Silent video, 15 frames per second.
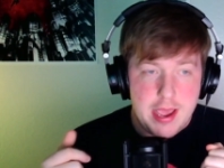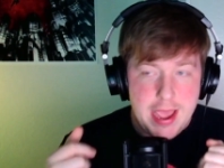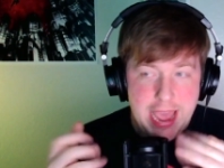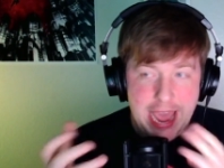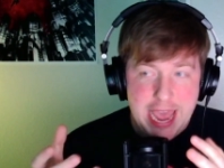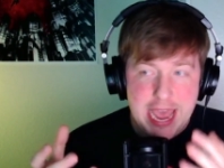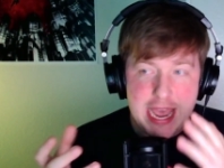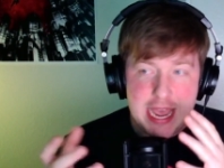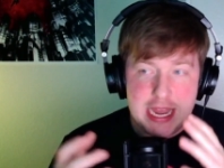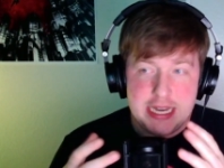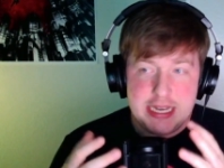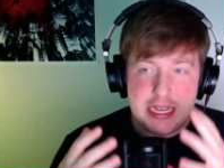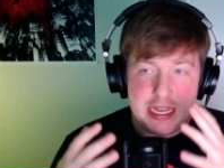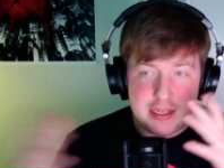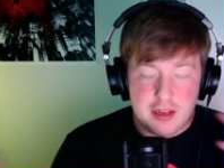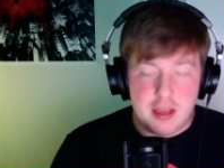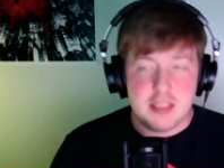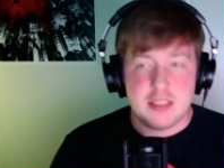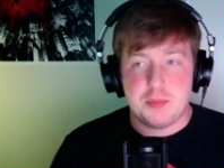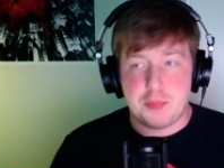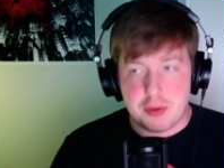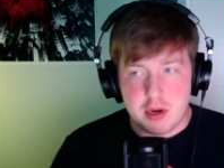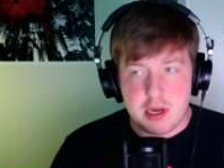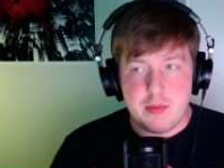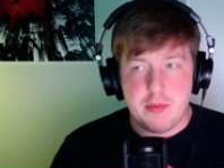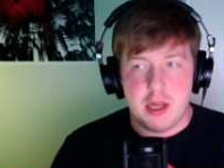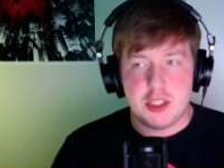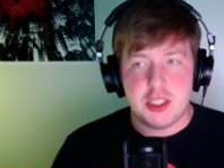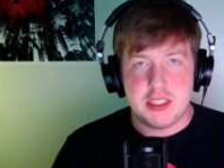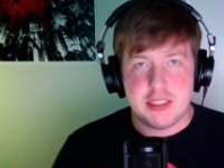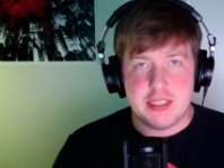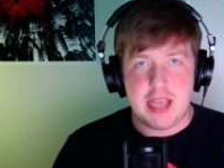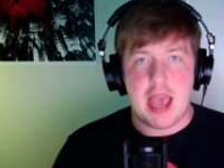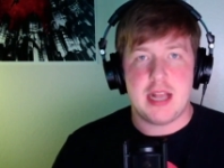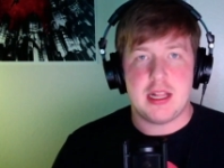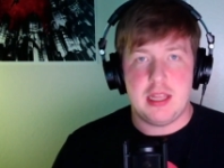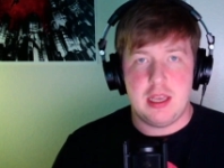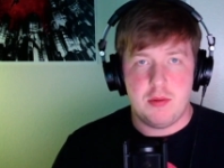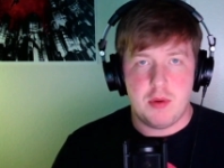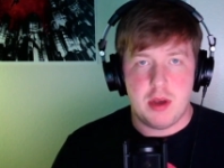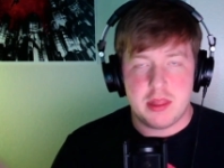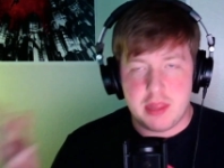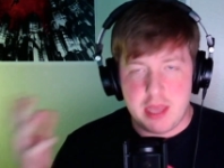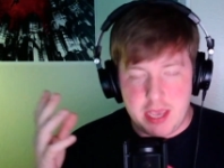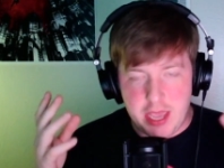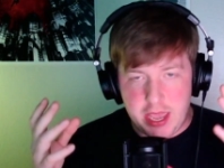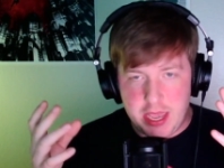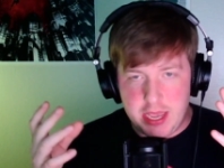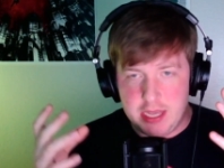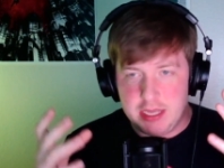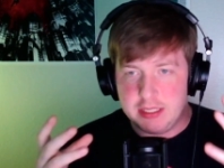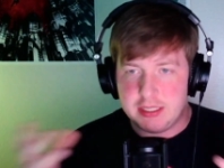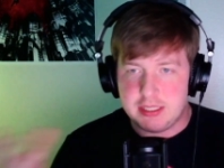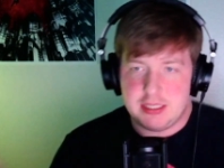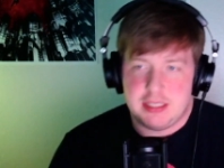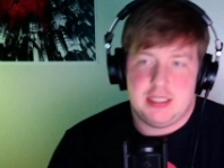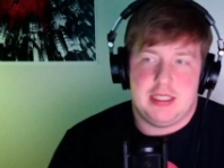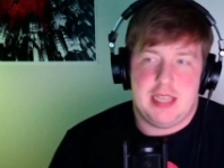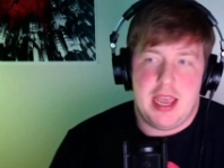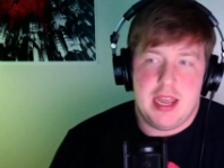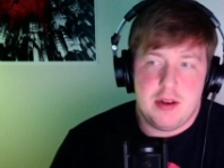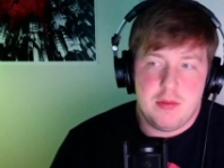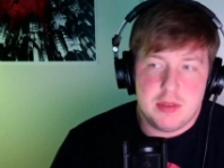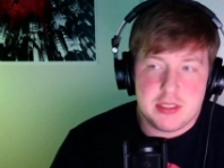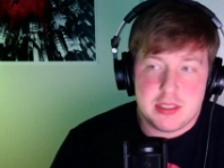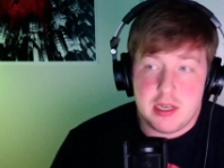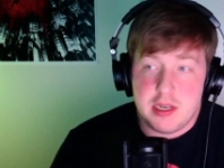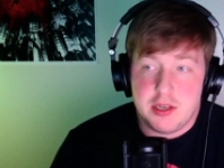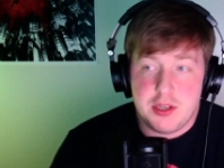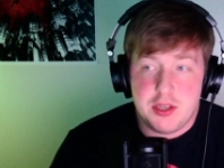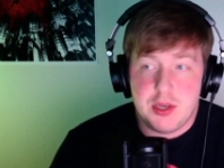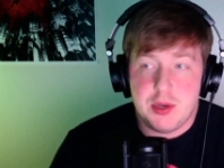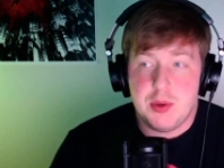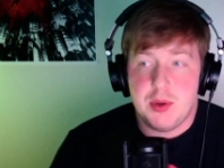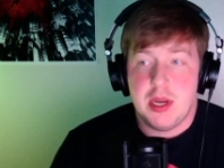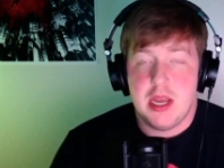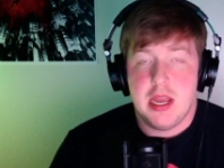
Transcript: and it does pretty much exactly what they said it was going to do